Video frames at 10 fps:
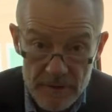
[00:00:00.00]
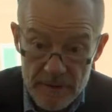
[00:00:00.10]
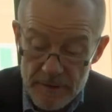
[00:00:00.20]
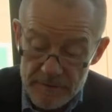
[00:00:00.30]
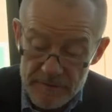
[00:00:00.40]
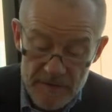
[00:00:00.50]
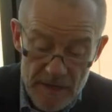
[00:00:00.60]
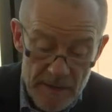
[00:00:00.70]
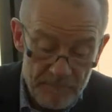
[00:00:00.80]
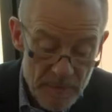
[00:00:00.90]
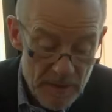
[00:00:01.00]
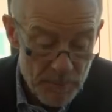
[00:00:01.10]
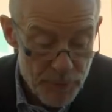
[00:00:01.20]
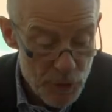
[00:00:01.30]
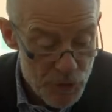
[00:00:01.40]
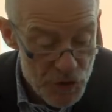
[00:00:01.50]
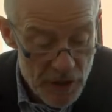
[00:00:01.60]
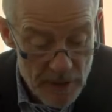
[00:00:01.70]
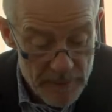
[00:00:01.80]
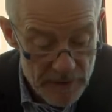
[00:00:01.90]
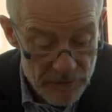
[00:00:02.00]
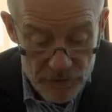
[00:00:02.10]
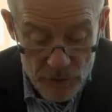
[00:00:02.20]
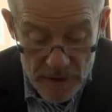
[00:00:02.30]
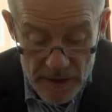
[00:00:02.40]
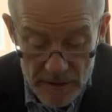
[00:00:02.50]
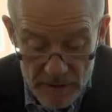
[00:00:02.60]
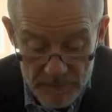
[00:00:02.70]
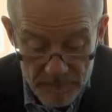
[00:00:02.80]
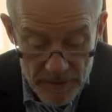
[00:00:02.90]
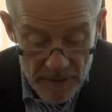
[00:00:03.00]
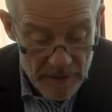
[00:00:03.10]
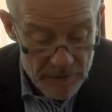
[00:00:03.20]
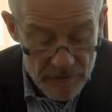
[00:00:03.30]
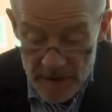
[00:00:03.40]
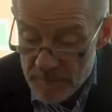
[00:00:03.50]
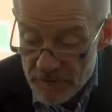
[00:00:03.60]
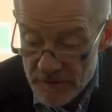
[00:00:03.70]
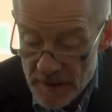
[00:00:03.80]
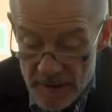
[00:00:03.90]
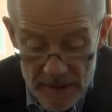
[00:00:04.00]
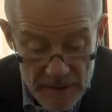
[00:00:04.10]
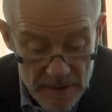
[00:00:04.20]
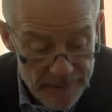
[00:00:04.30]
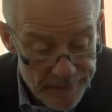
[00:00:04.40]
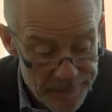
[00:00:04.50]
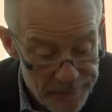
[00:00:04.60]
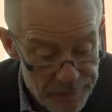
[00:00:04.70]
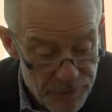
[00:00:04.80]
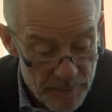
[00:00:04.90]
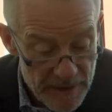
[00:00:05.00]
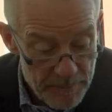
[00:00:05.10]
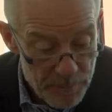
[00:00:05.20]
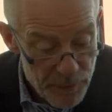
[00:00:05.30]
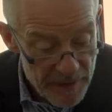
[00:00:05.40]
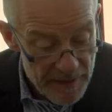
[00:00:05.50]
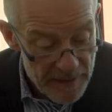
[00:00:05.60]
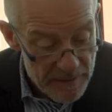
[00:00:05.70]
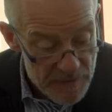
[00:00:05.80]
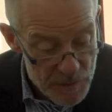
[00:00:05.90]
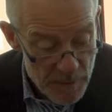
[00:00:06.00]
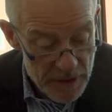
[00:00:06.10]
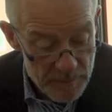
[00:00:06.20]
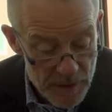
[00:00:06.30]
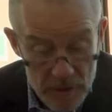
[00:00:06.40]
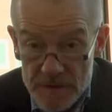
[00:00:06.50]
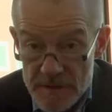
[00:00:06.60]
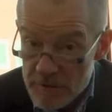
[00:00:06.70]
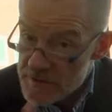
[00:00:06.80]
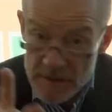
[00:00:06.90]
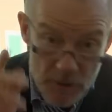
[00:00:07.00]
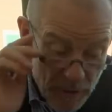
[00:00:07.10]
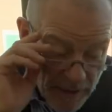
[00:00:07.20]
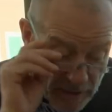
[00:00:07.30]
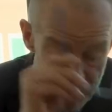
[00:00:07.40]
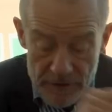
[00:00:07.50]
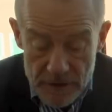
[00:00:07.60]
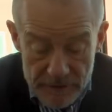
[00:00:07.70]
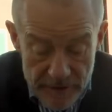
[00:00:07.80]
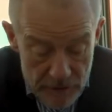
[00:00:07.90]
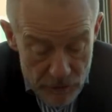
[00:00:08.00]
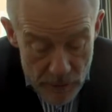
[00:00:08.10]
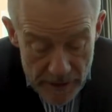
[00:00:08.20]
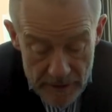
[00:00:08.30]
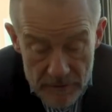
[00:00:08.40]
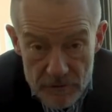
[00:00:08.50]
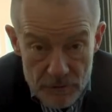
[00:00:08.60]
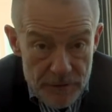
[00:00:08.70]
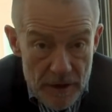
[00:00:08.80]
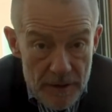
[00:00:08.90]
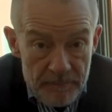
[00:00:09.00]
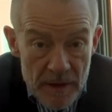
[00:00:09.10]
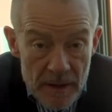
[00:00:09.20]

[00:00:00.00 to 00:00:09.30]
Uh, the approach Garmin is doing here uh, seems uh, for me pretty smart because there is no one else out there doing it so far.